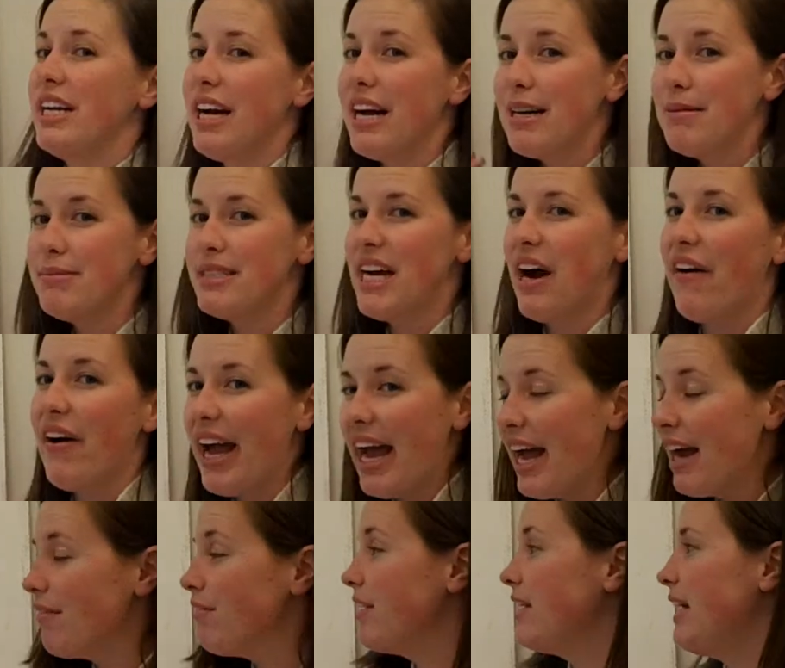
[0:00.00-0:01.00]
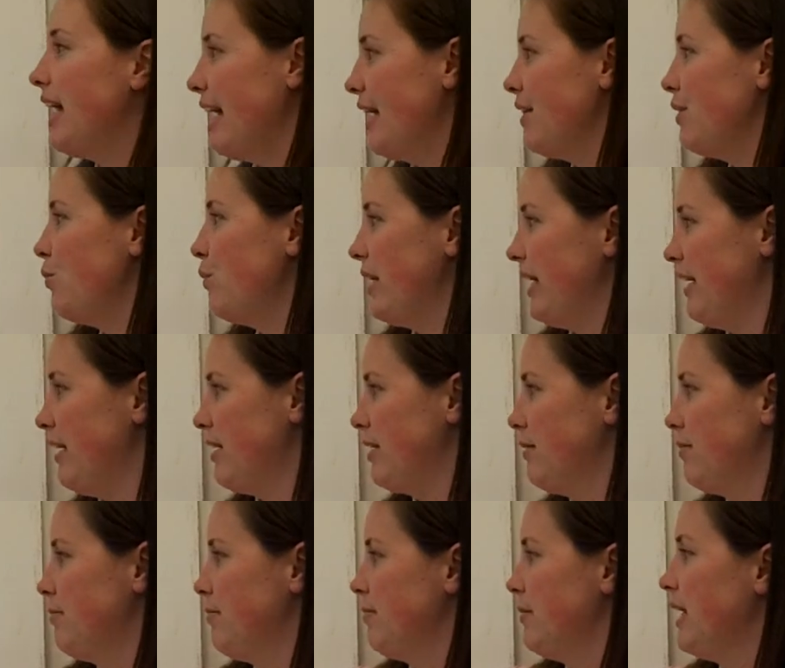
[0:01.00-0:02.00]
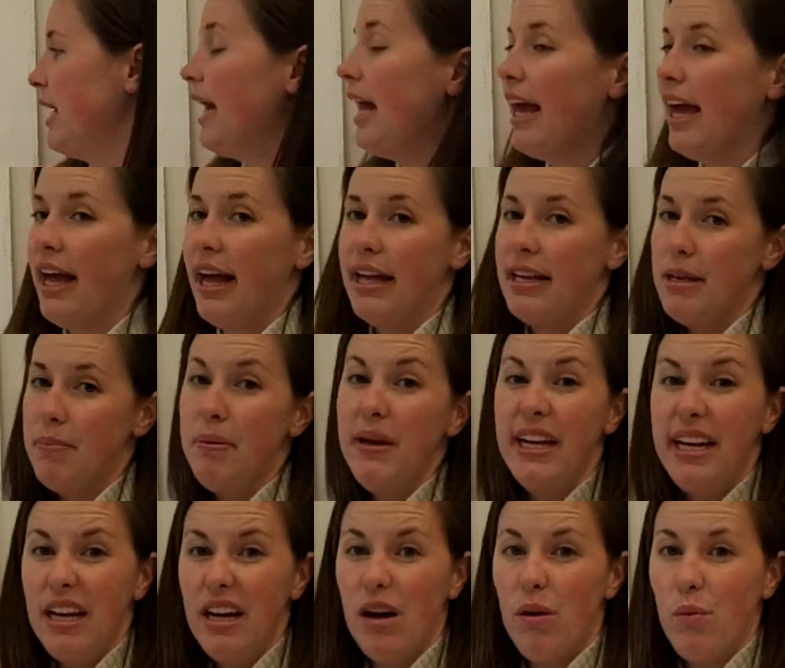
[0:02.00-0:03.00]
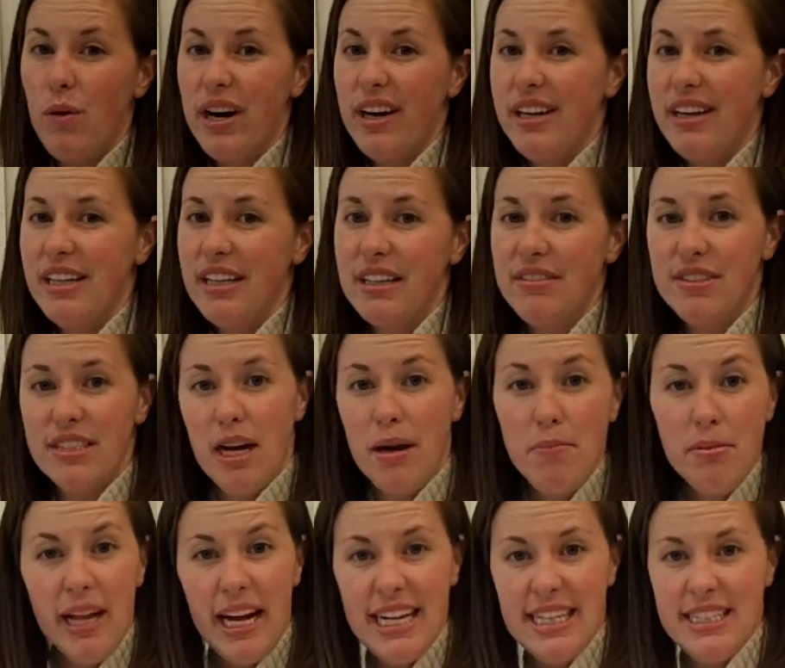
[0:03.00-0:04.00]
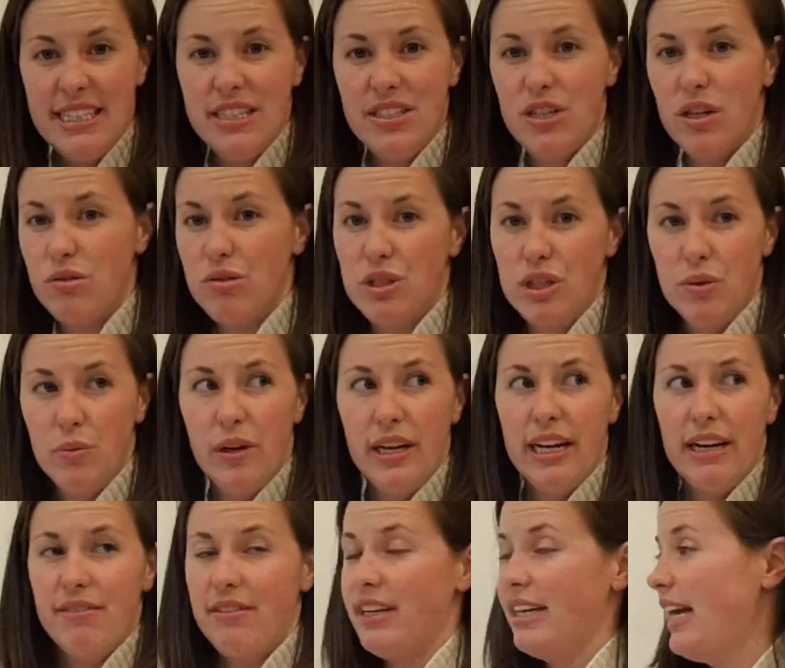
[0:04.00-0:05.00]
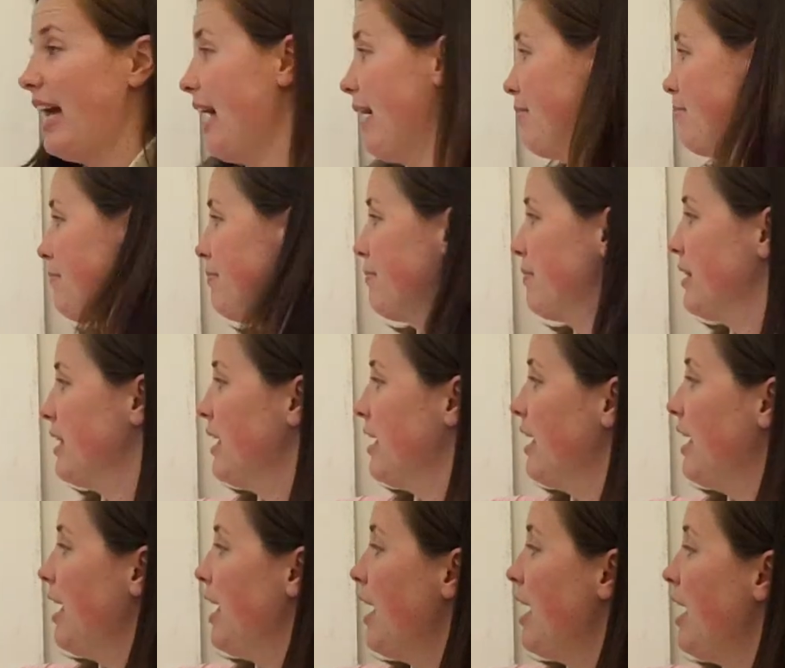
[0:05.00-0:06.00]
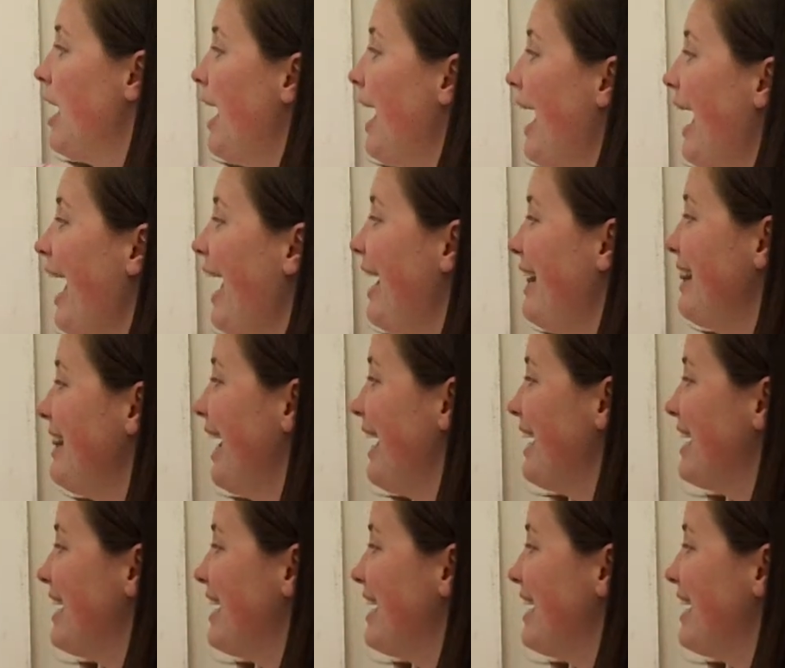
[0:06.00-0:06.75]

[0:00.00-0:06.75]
comes out every day of the week, depending on where you live. Some places don't do one every day. And they